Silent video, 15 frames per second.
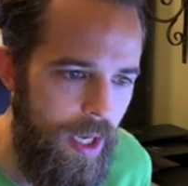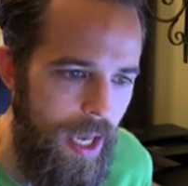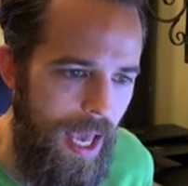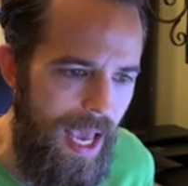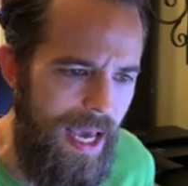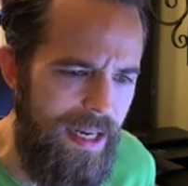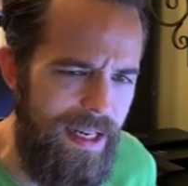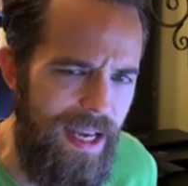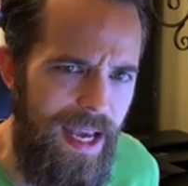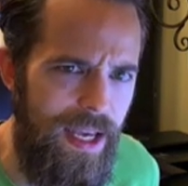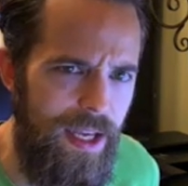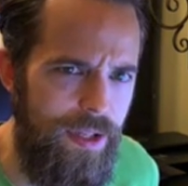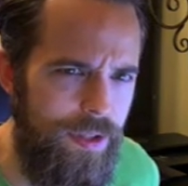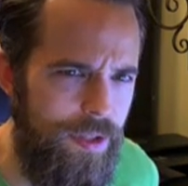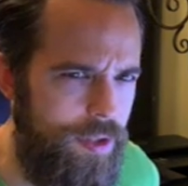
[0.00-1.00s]
And
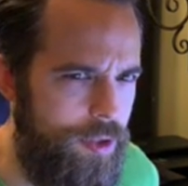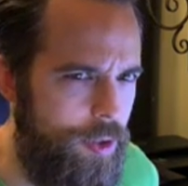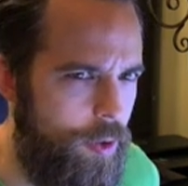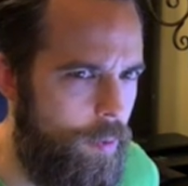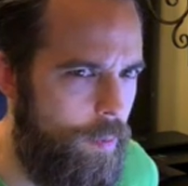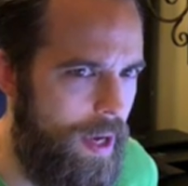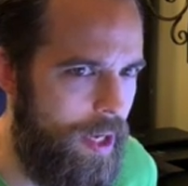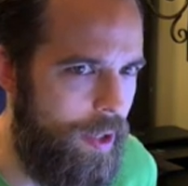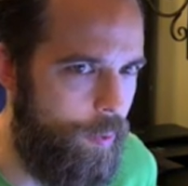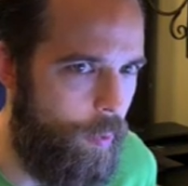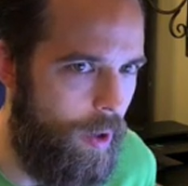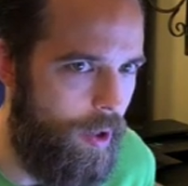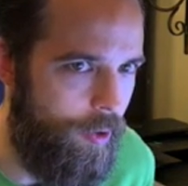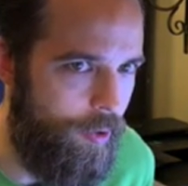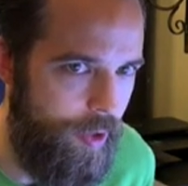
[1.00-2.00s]
as you may
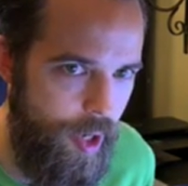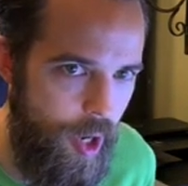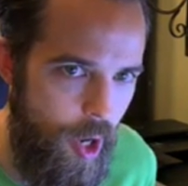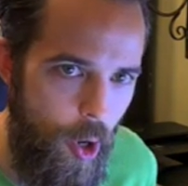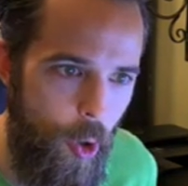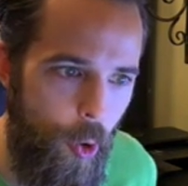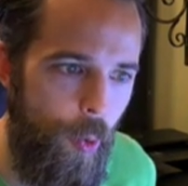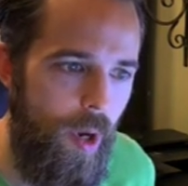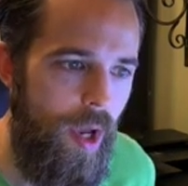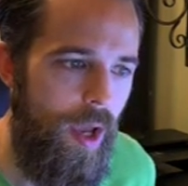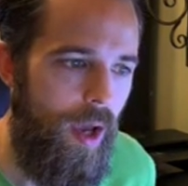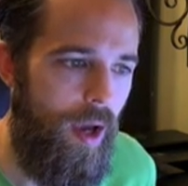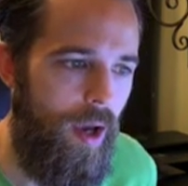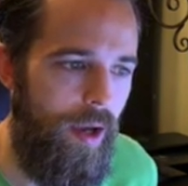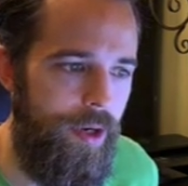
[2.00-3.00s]
well know,
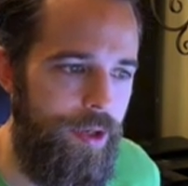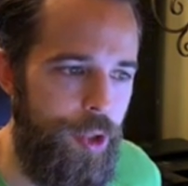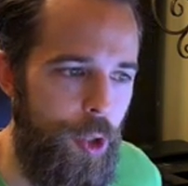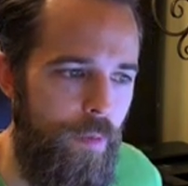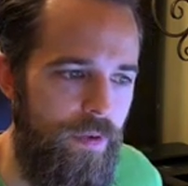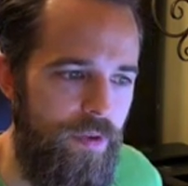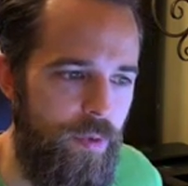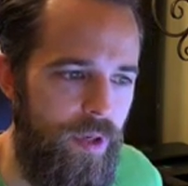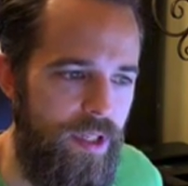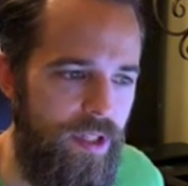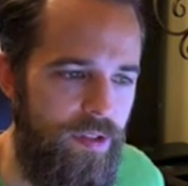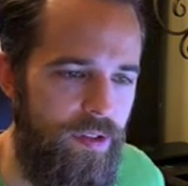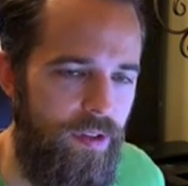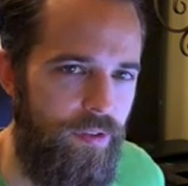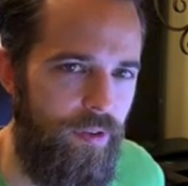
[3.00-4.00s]
uh, Jehovah's
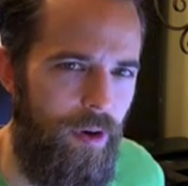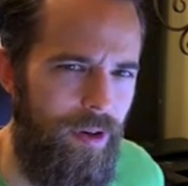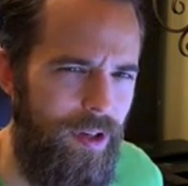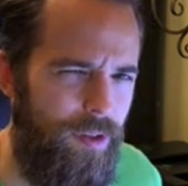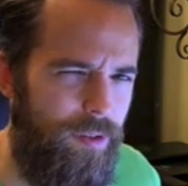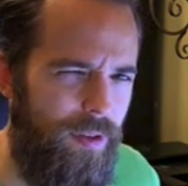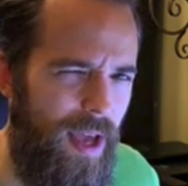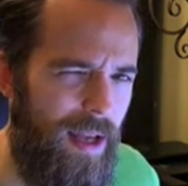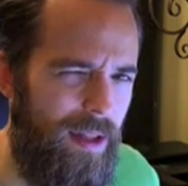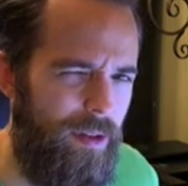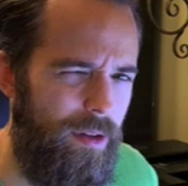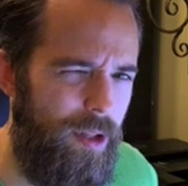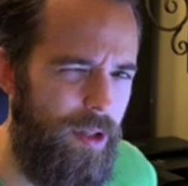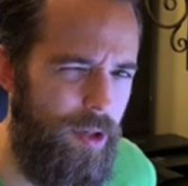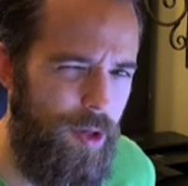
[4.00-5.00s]
Witnesses aren't exactly
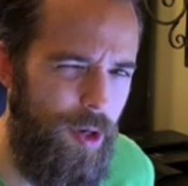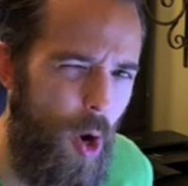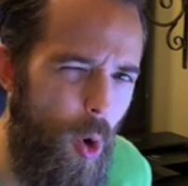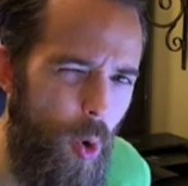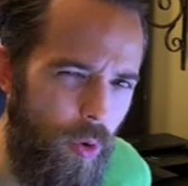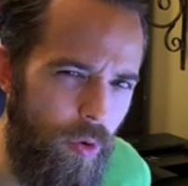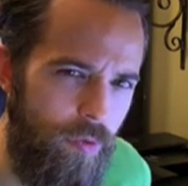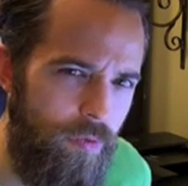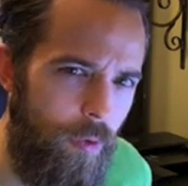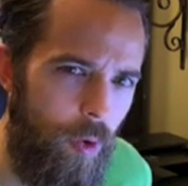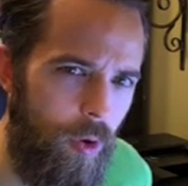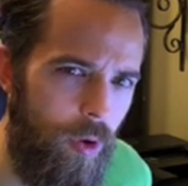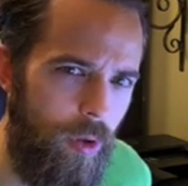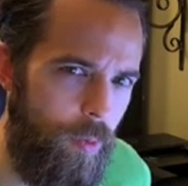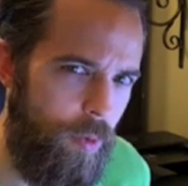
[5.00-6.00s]
known
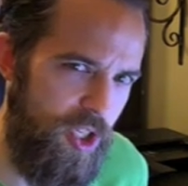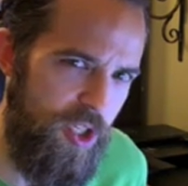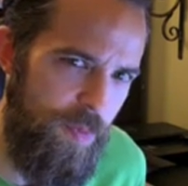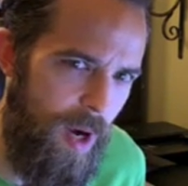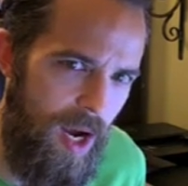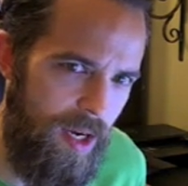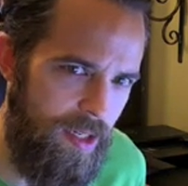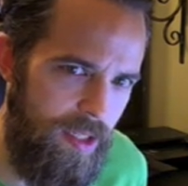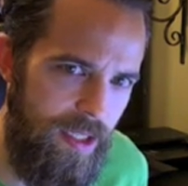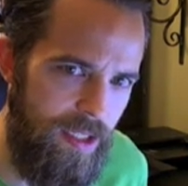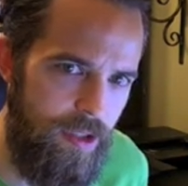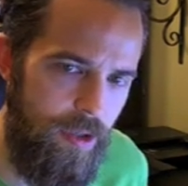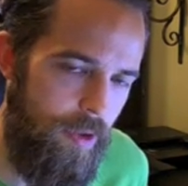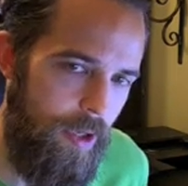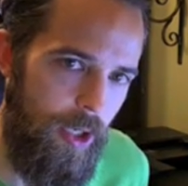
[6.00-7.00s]
for responding to
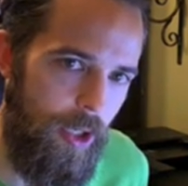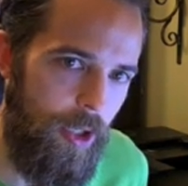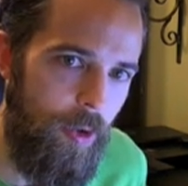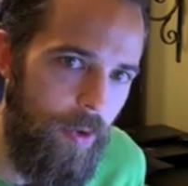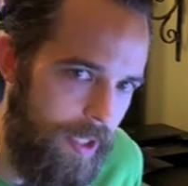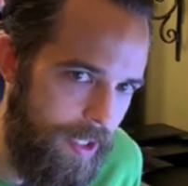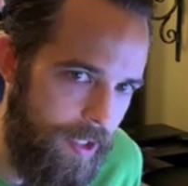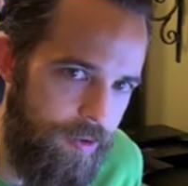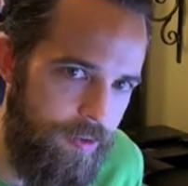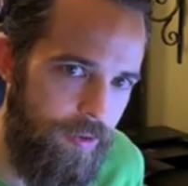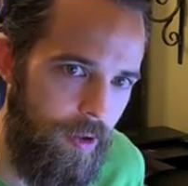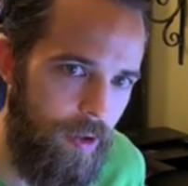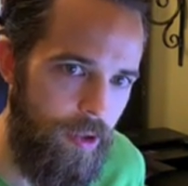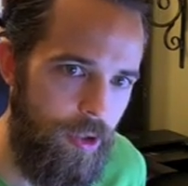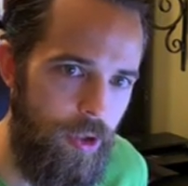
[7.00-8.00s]
their critics.
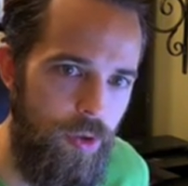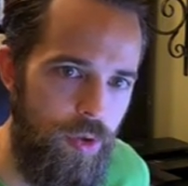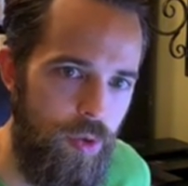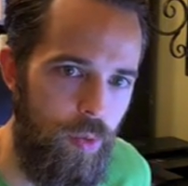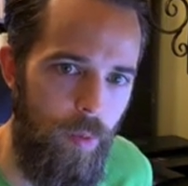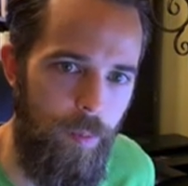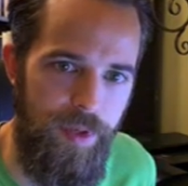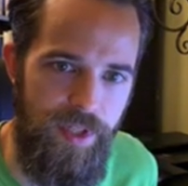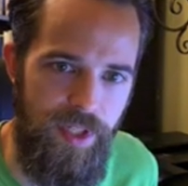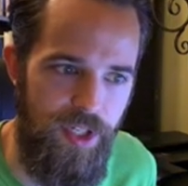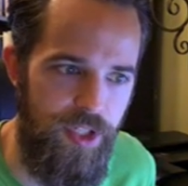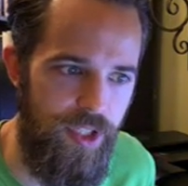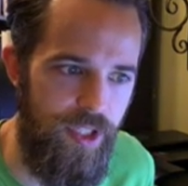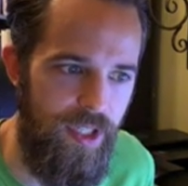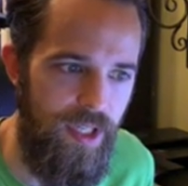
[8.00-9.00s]
Their usual
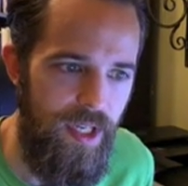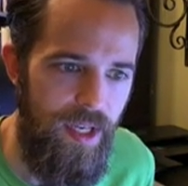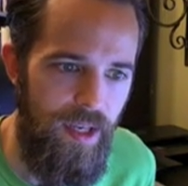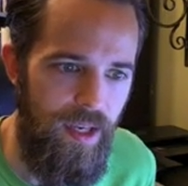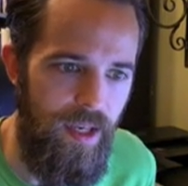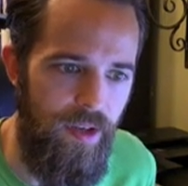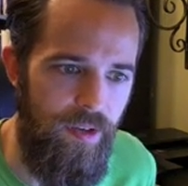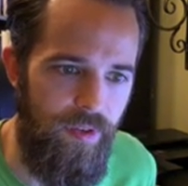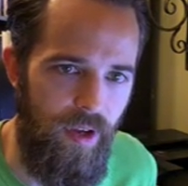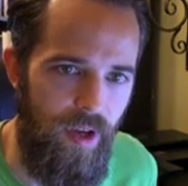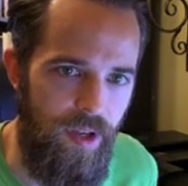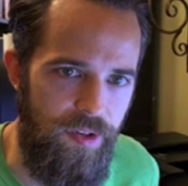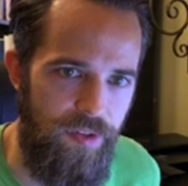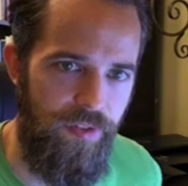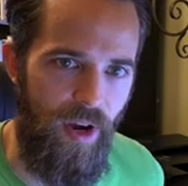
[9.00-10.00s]
position is uh,
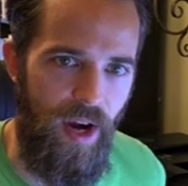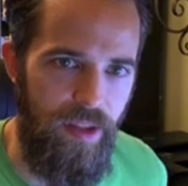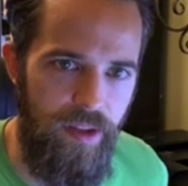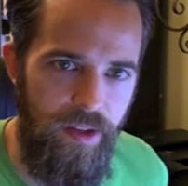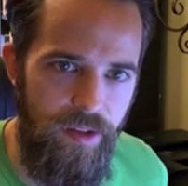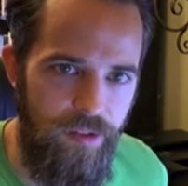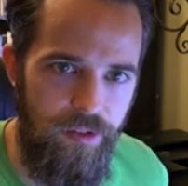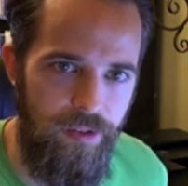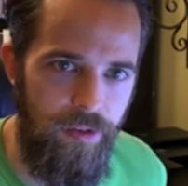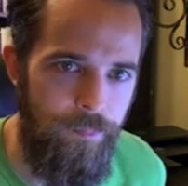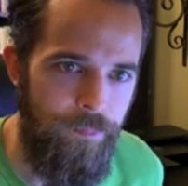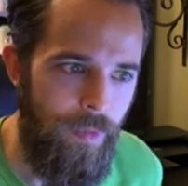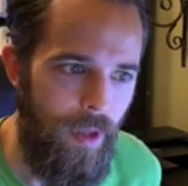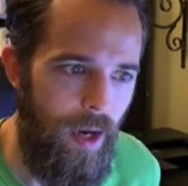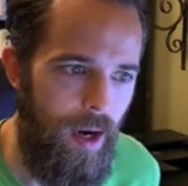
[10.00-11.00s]
silence.
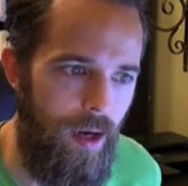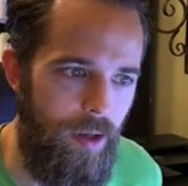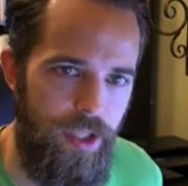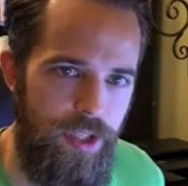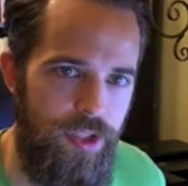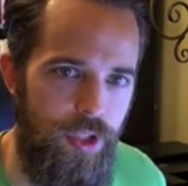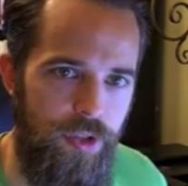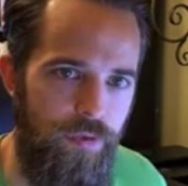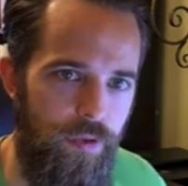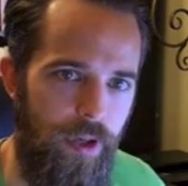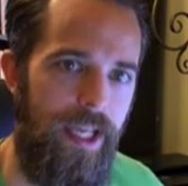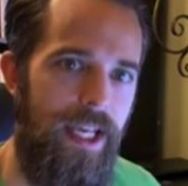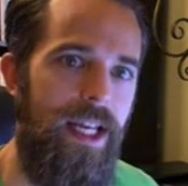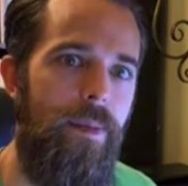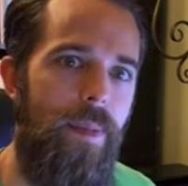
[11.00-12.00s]
Uh, let's just
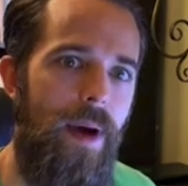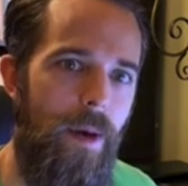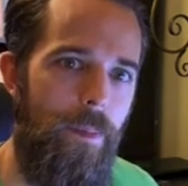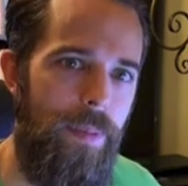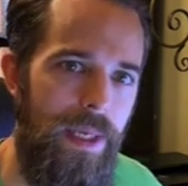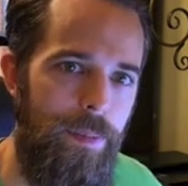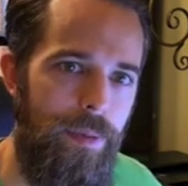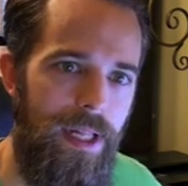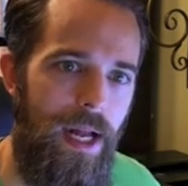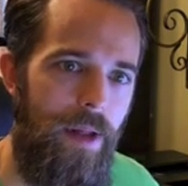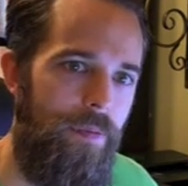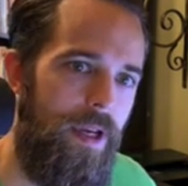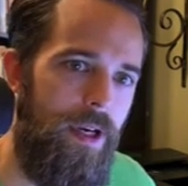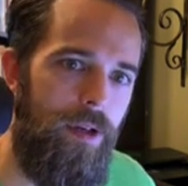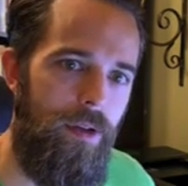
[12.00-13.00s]
forget about people out
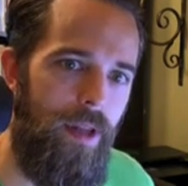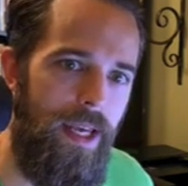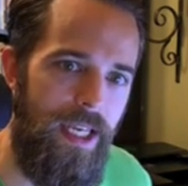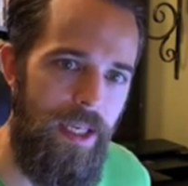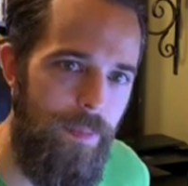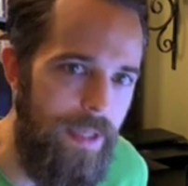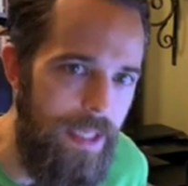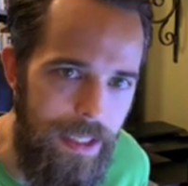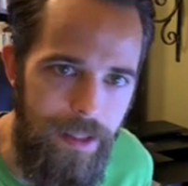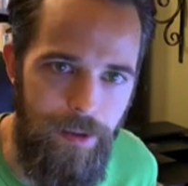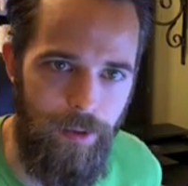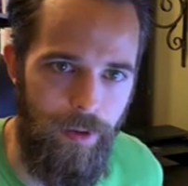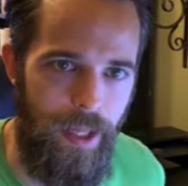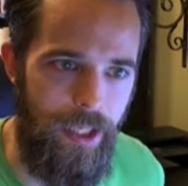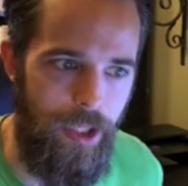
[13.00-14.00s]
there like me or
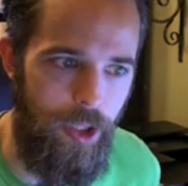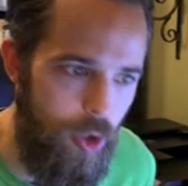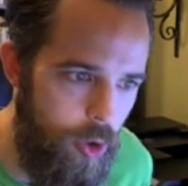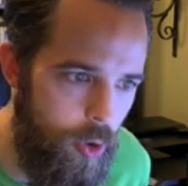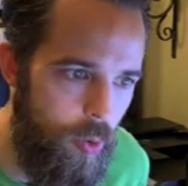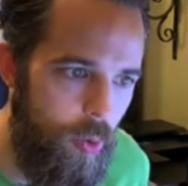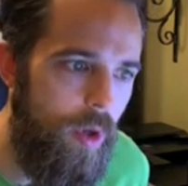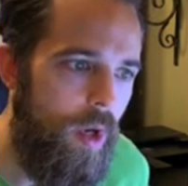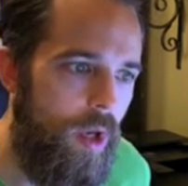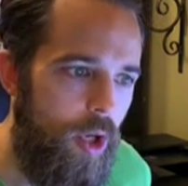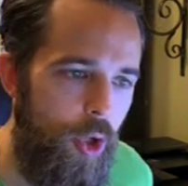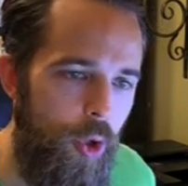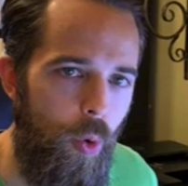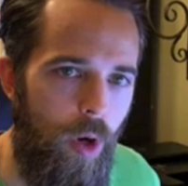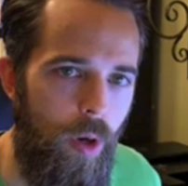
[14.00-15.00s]
like you
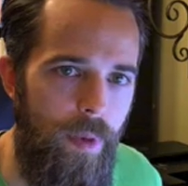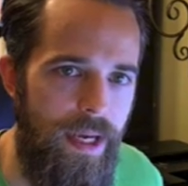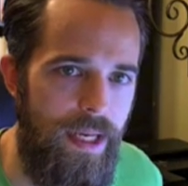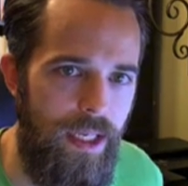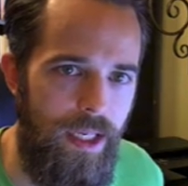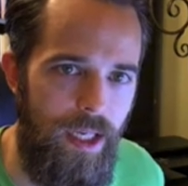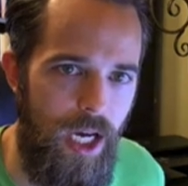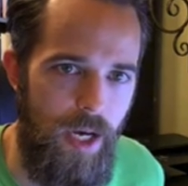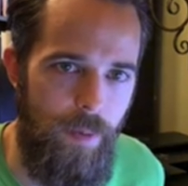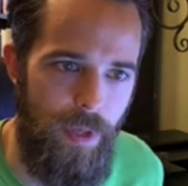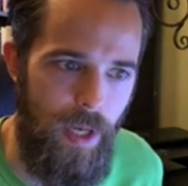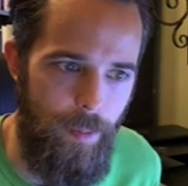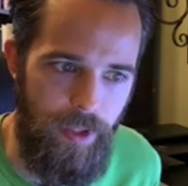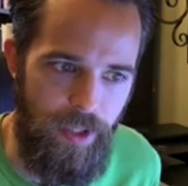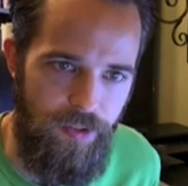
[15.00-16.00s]
who are making uh,
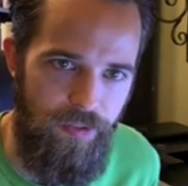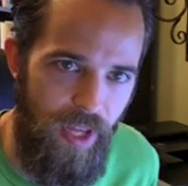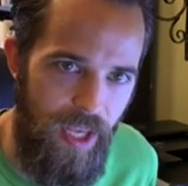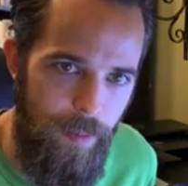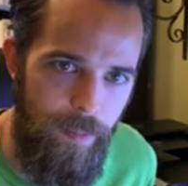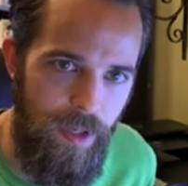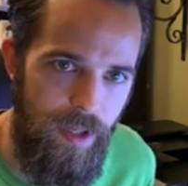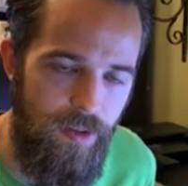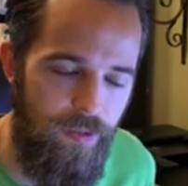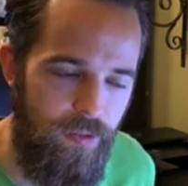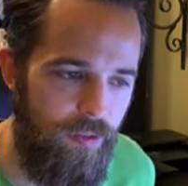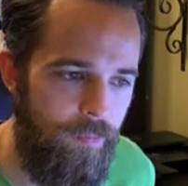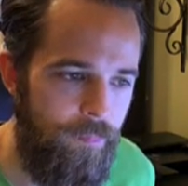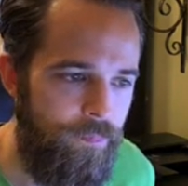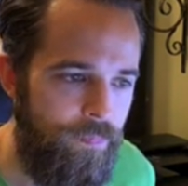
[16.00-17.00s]
public statements.
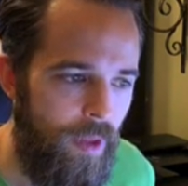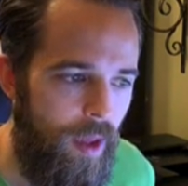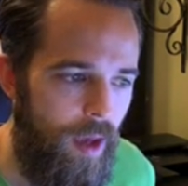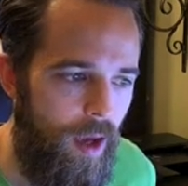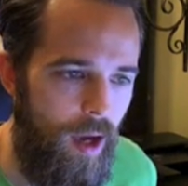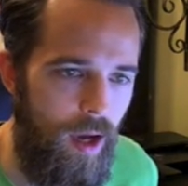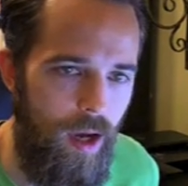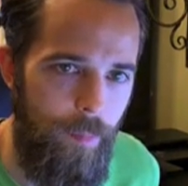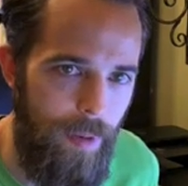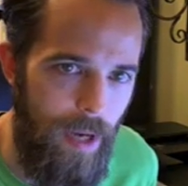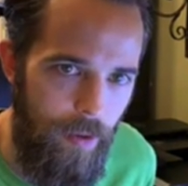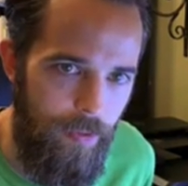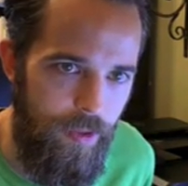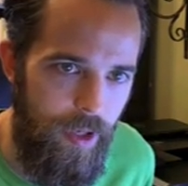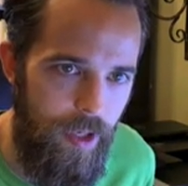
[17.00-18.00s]
Uh,
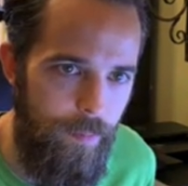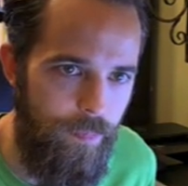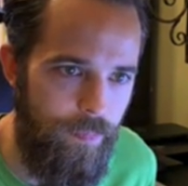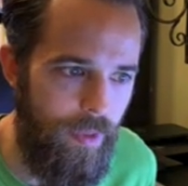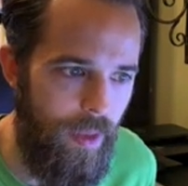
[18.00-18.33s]
about them.